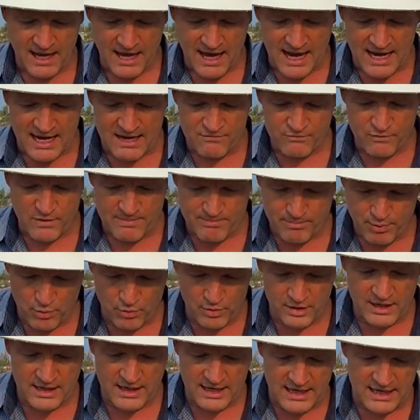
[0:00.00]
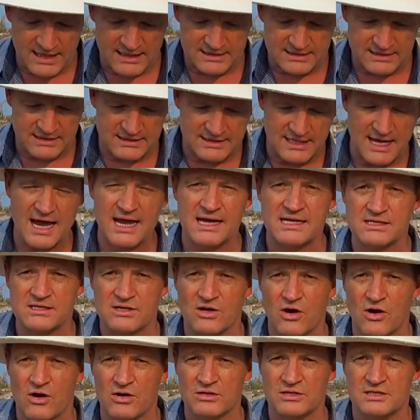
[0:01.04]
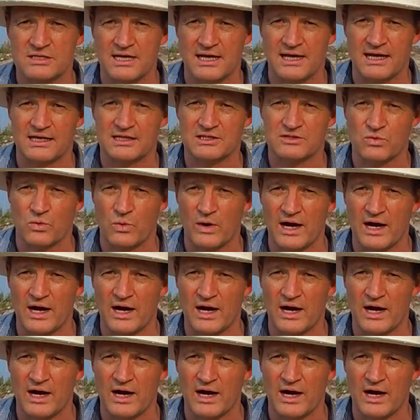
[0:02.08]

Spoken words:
And if we put it in today's context,